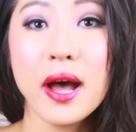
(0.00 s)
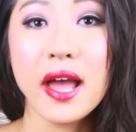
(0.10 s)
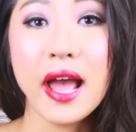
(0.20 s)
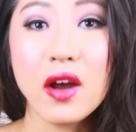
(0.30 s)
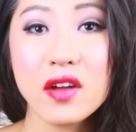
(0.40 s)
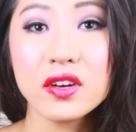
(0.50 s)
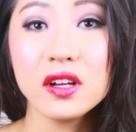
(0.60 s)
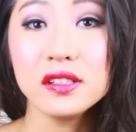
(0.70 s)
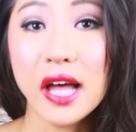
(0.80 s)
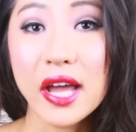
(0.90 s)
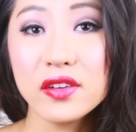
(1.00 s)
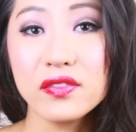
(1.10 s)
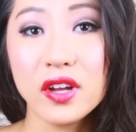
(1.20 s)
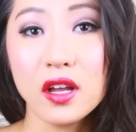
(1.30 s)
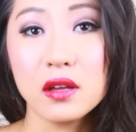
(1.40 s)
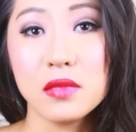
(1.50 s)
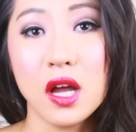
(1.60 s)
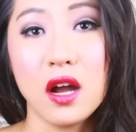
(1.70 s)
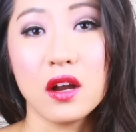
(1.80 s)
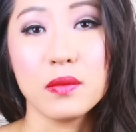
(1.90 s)
but however a lot of them
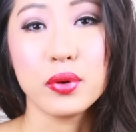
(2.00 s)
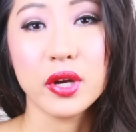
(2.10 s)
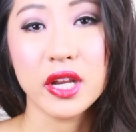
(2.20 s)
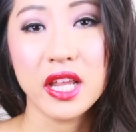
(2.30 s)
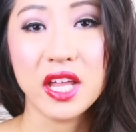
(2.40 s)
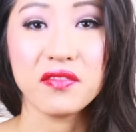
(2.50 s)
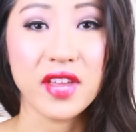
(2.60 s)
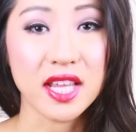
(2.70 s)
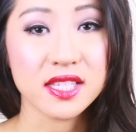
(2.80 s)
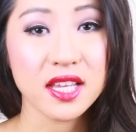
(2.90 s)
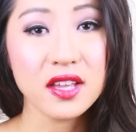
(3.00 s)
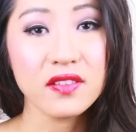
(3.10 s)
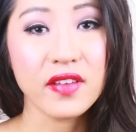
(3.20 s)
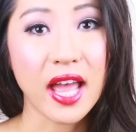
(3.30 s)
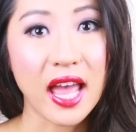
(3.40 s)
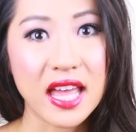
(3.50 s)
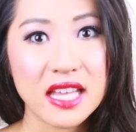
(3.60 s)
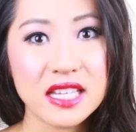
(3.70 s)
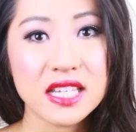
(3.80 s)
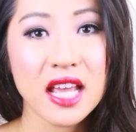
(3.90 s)
are pretty invasive,
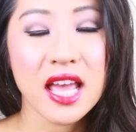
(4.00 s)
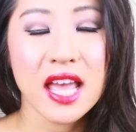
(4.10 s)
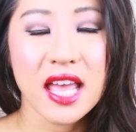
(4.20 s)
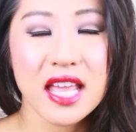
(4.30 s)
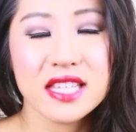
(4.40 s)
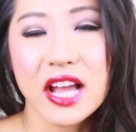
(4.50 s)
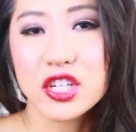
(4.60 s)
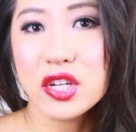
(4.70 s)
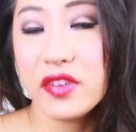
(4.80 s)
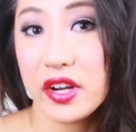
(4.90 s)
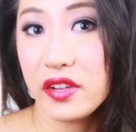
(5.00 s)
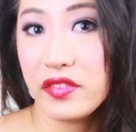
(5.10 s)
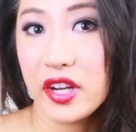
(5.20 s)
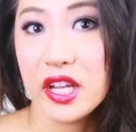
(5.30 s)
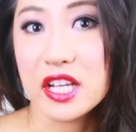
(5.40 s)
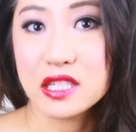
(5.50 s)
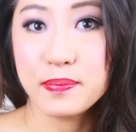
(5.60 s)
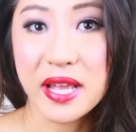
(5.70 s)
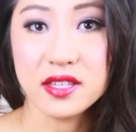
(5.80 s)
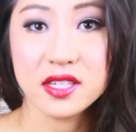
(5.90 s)
and it's actually very, very
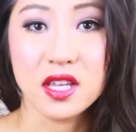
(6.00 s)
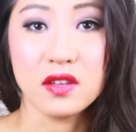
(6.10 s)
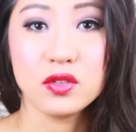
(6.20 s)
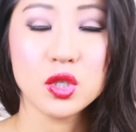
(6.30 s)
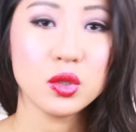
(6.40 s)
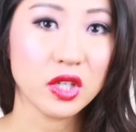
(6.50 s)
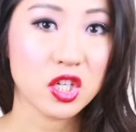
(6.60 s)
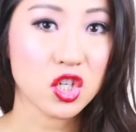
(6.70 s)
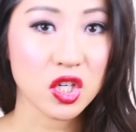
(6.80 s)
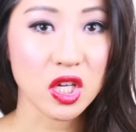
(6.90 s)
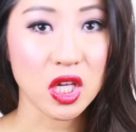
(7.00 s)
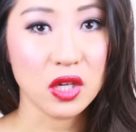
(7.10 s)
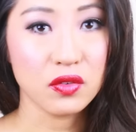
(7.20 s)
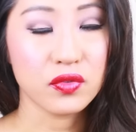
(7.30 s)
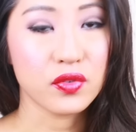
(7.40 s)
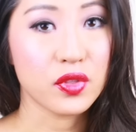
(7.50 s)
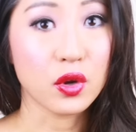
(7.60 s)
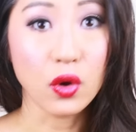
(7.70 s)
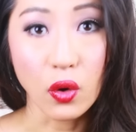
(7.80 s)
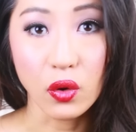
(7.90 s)
expensive to achieve the
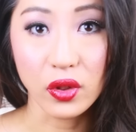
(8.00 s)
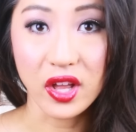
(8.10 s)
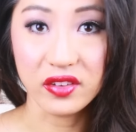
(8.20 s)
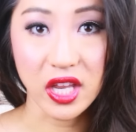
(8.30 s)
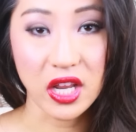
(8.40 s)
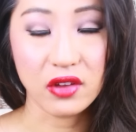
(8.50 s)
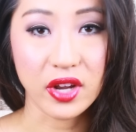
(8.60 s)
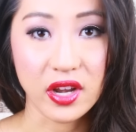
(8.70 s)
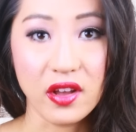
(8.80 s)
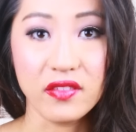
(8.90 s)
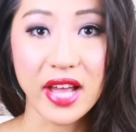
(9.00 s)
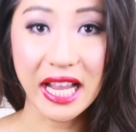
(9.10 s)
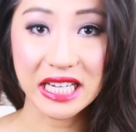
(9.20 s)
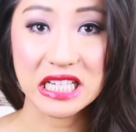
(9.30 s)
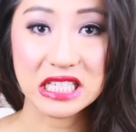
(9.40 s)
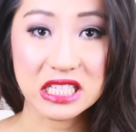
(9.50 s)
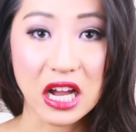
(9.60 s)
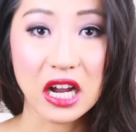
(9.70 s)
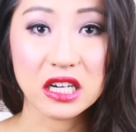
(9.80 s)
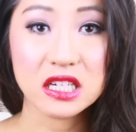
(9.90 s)
goal of getting rid of acne
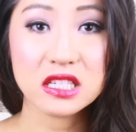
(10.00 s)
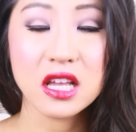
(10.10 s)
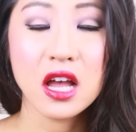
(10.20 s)
scars.